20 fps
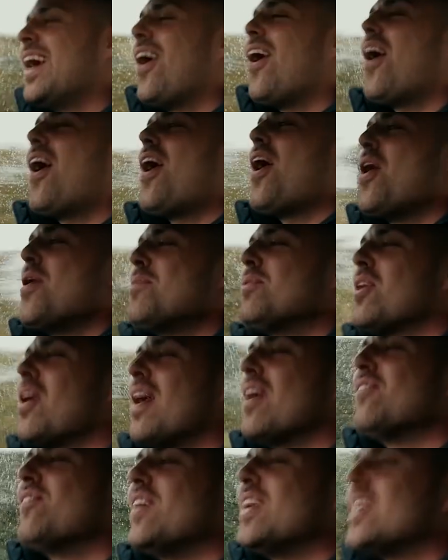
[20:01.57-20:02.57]
I hope you
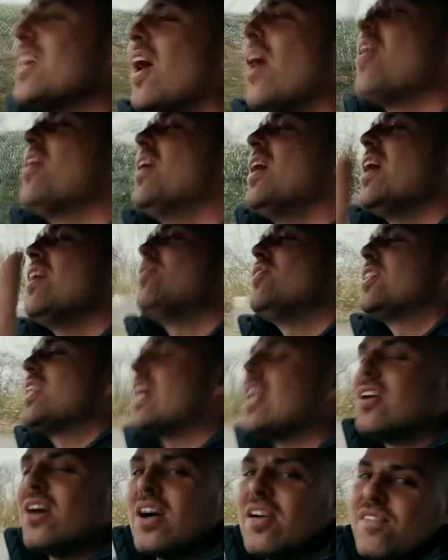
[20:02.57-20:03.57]
liked the video. If you
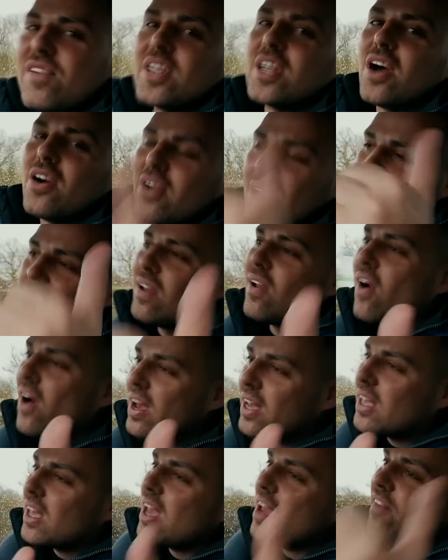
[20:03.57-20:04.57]
did like the video, hit
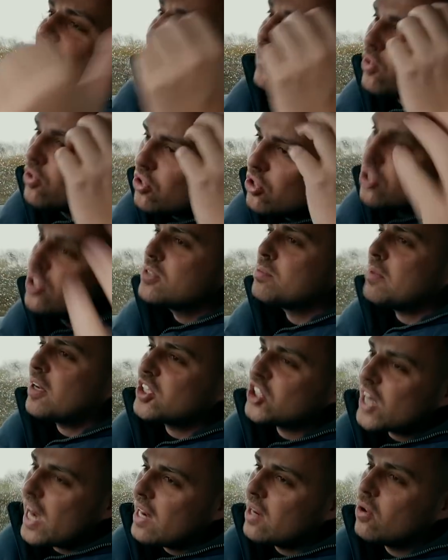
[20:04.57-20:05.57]
like. If you're new to my
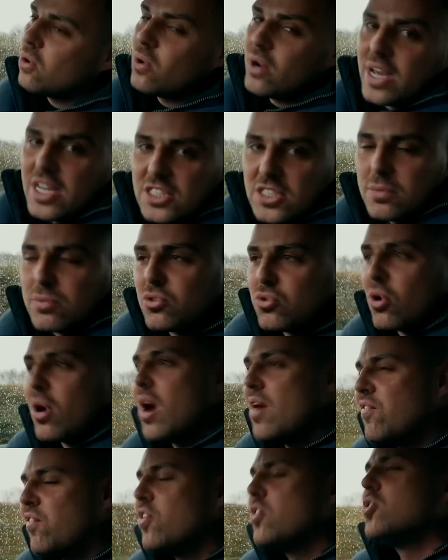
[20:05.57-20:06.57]
channel, hit
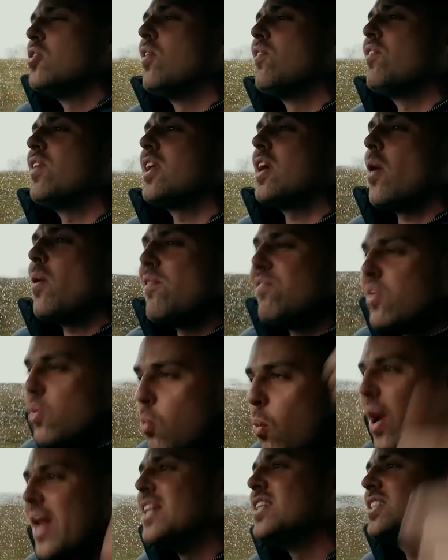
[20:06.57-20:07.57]
subscribe for a new video every
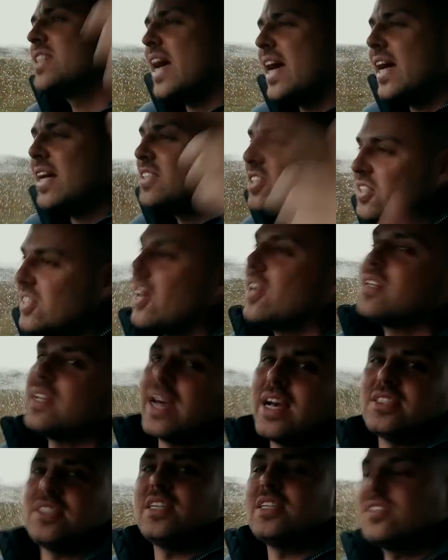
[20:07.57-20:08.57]
Wednesday and
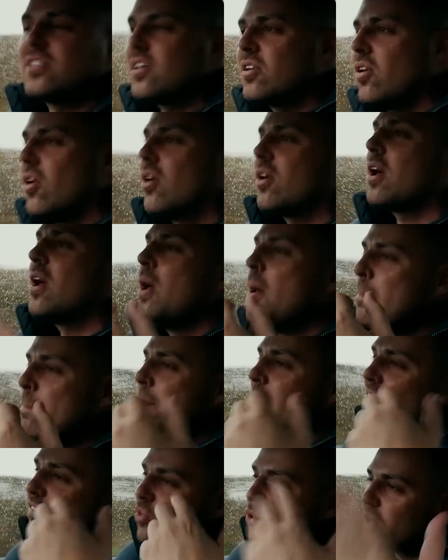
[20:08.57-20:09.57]
Sunday at 6 o'clock.
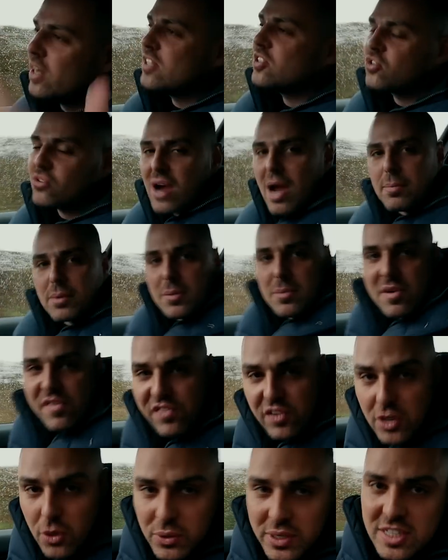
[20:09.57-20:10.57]
If you're on Instagram, give me a
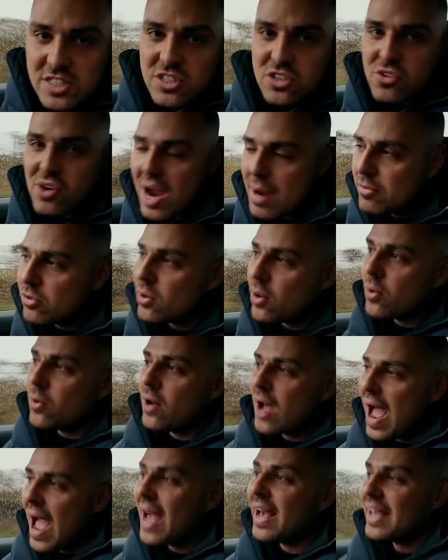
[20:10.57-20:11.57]
follow on Instagram as well,
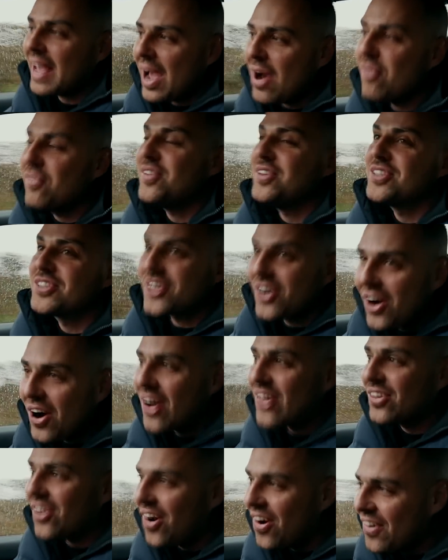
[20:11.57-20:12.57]
at Calvin's
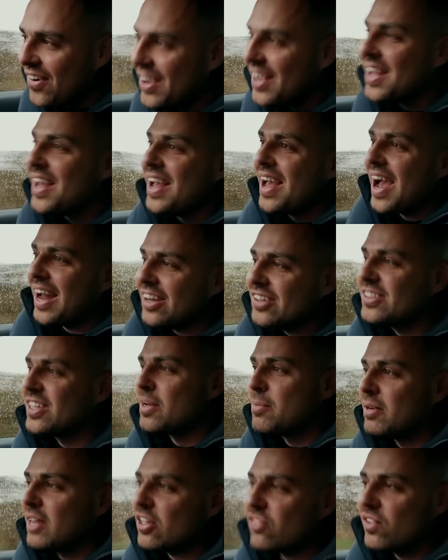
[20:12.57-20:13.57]
Car Diary, and I'll see
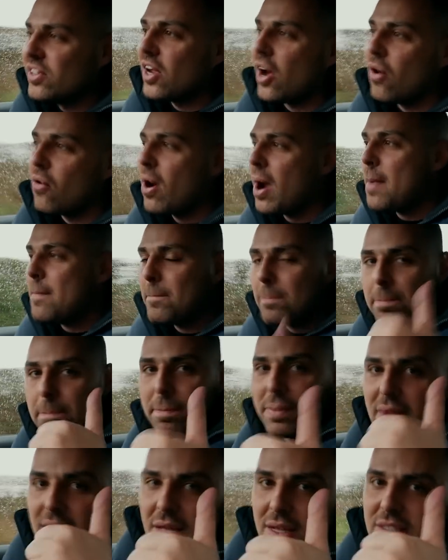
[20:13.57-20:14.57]
you in my next video, alright?
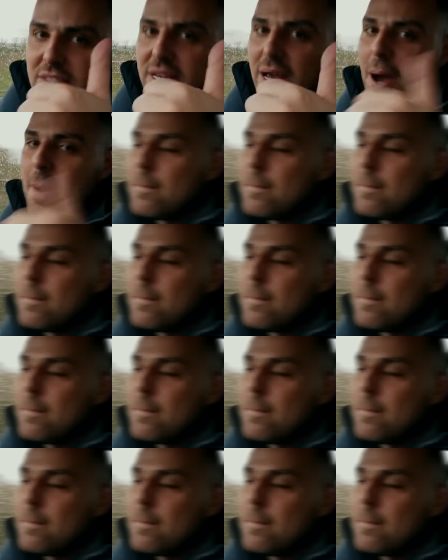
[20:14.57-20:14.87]
See ya.